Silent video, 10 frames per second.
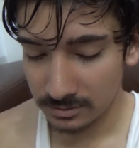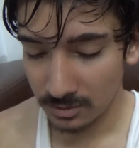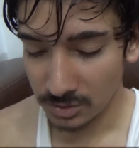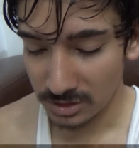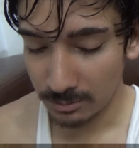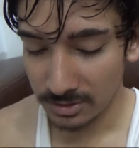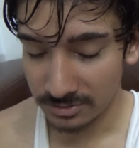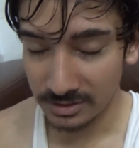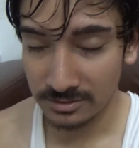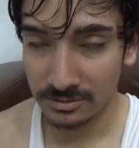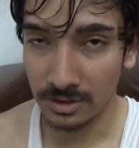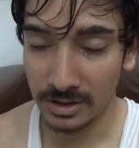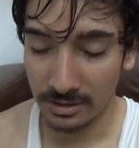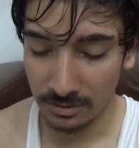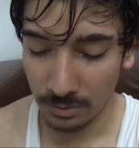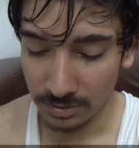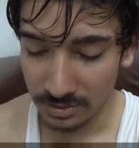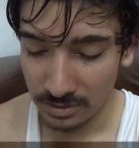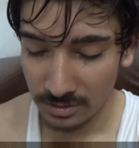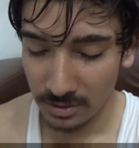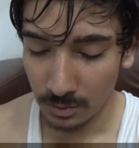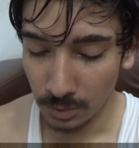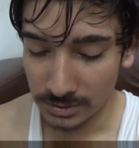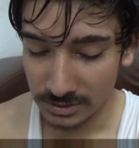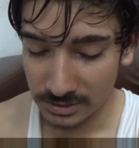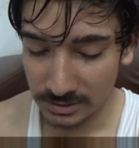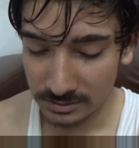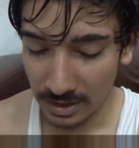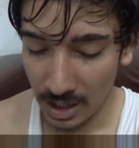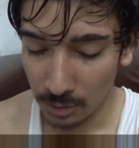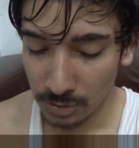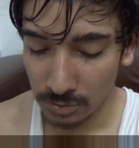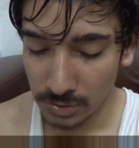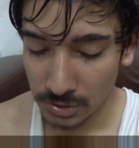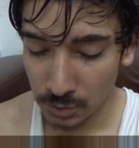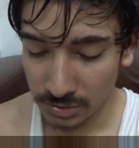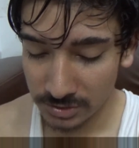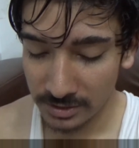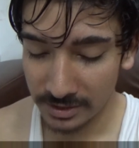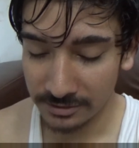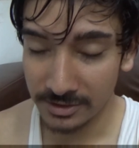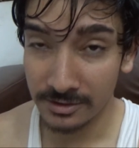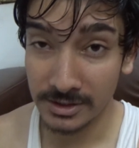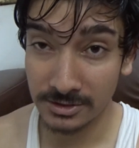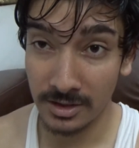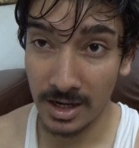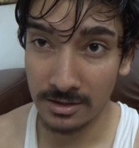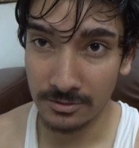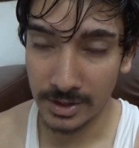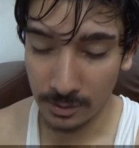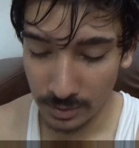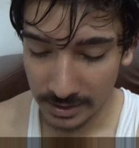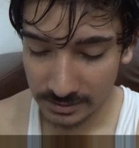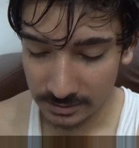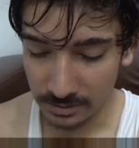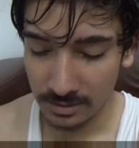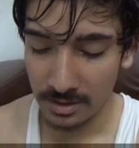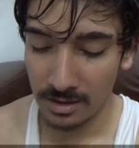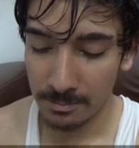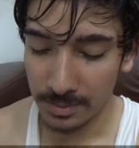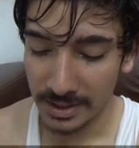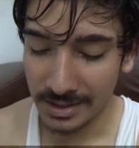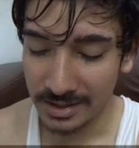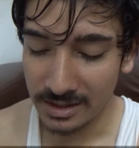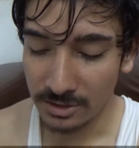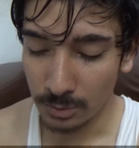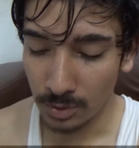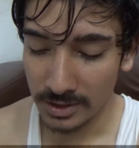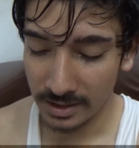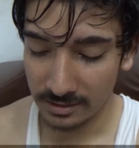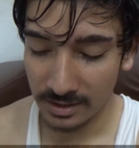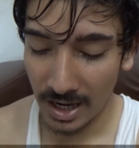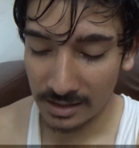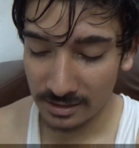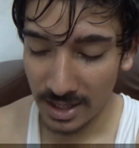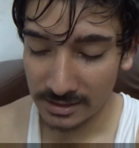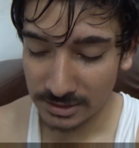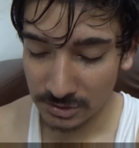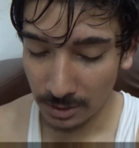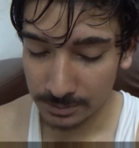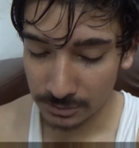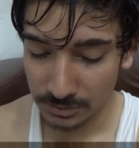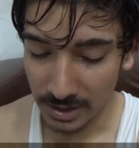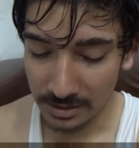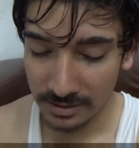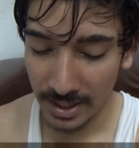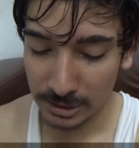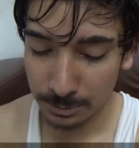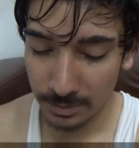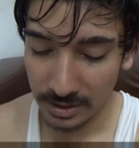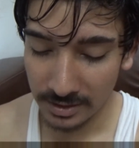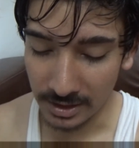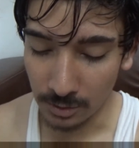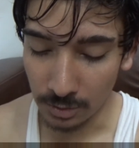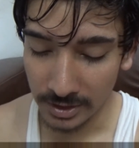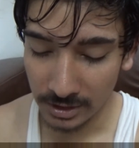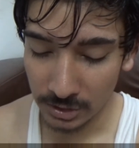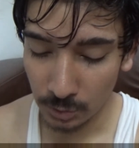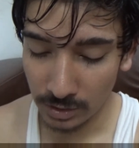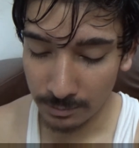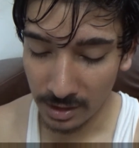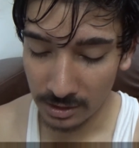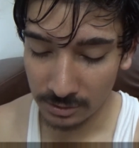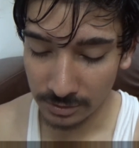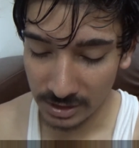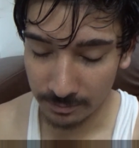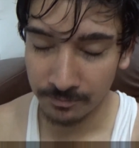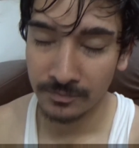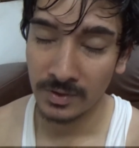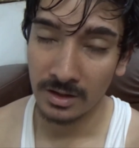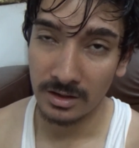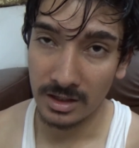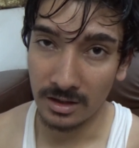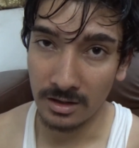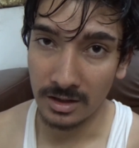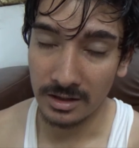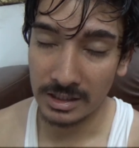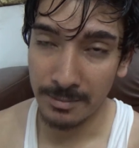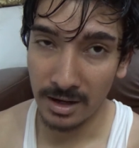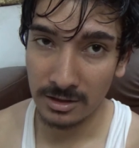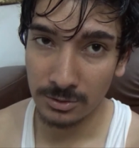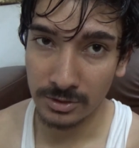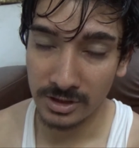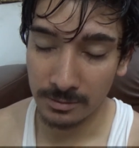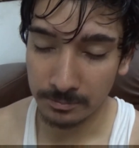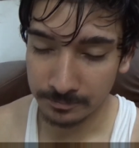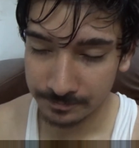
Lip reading: question number 6 short question, which is how do social integration and regulation play key role in the analysis of suicide, explained according to Imal Durkheim. Imal Durkheim